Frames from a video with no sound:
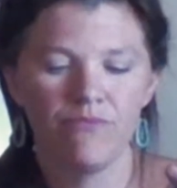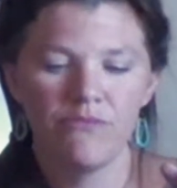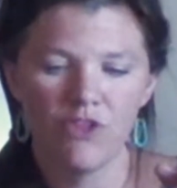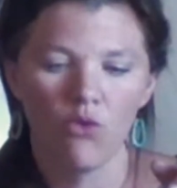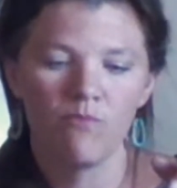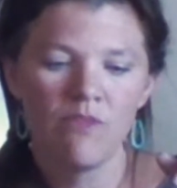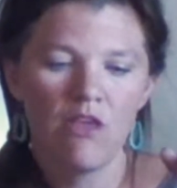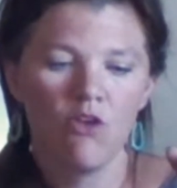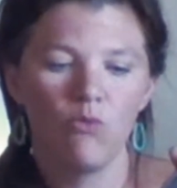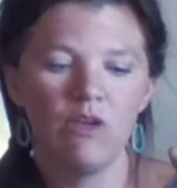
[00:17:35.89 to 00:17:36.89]
So
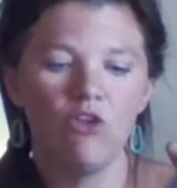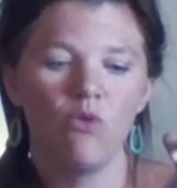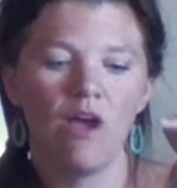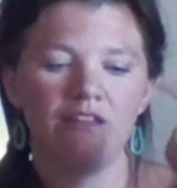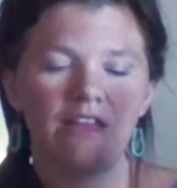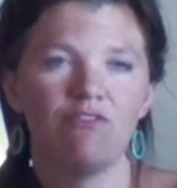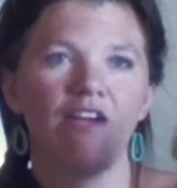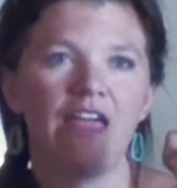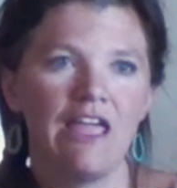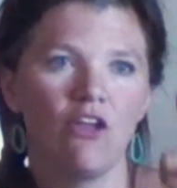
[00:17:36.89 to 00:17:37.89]
when you identify
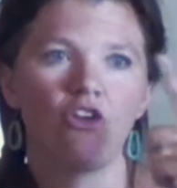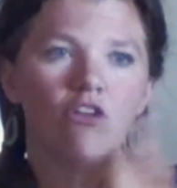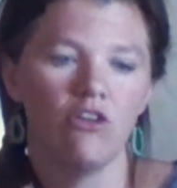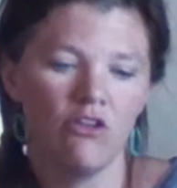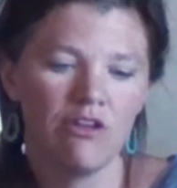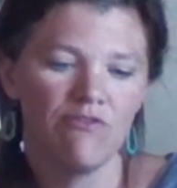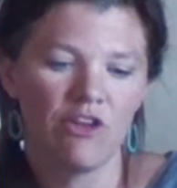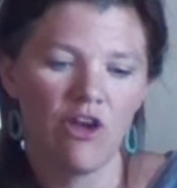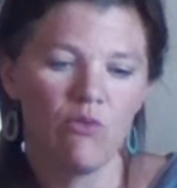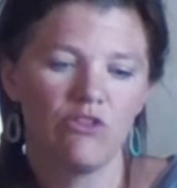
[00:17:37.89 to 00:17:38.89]
anger, you can
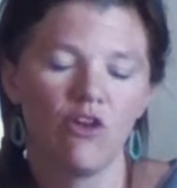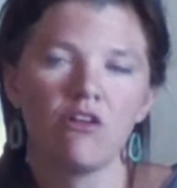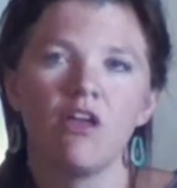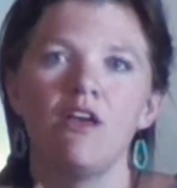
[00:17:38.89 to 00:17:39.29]
figure out what's wrong.